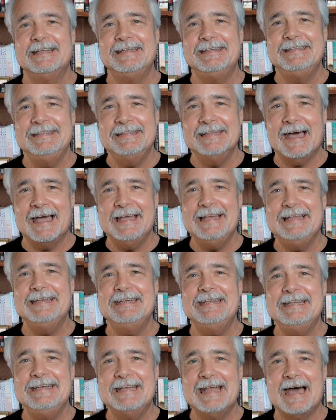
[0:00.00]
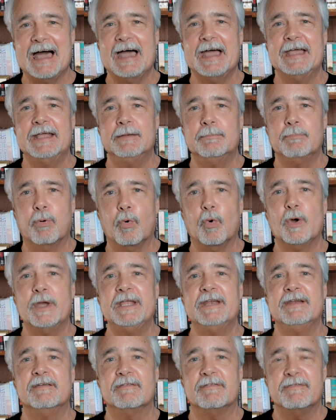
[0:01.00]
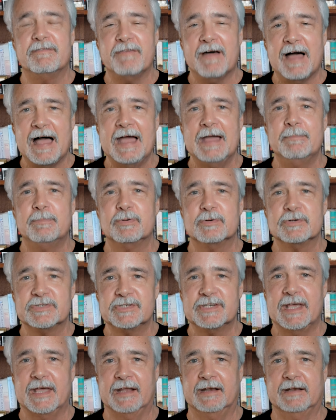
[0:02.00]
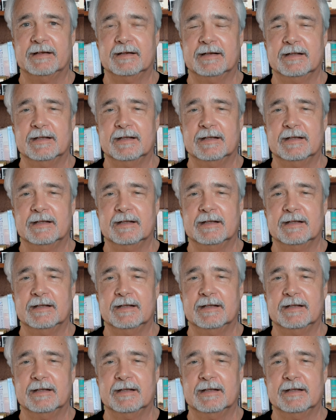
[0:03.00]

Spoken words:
99.5%